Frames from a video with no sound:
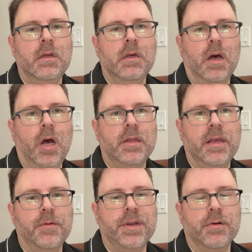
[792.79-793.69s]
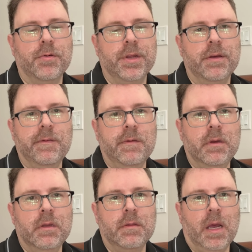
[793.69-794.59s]
uh, territories.
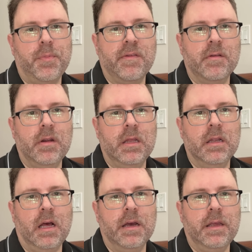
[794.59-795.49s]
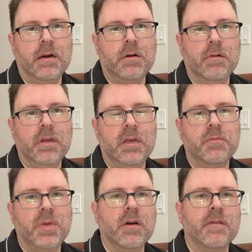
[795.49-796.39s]
I personally like air cooling
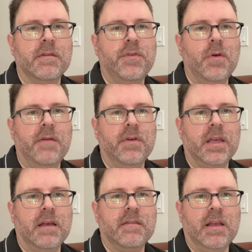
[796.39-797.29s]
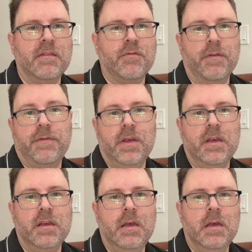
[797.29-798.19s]
because if you have a
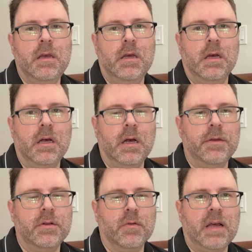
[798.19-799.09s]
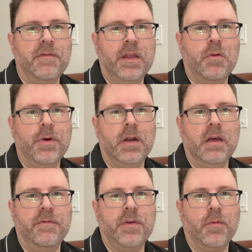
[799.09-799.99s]
catastrophe, uh, you don't have liquid
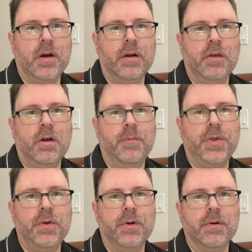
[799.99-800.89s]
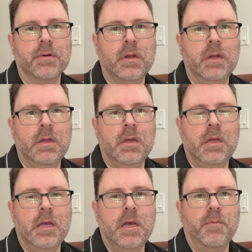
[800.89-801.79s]
everywhere in your computer.
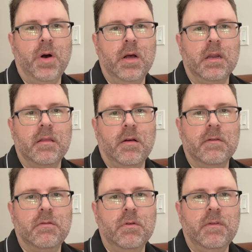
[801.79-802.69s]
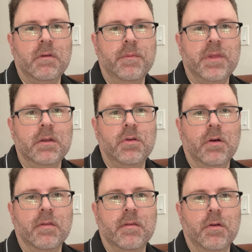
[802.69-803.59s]
But it's also something to
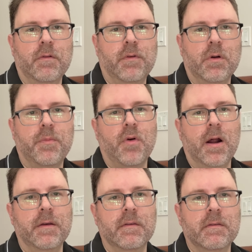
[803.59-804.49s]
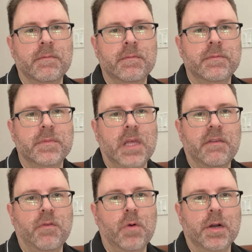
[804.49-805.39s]
consider for the price. Thanks
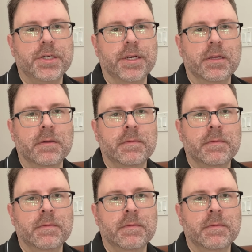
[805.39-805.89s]
for watching.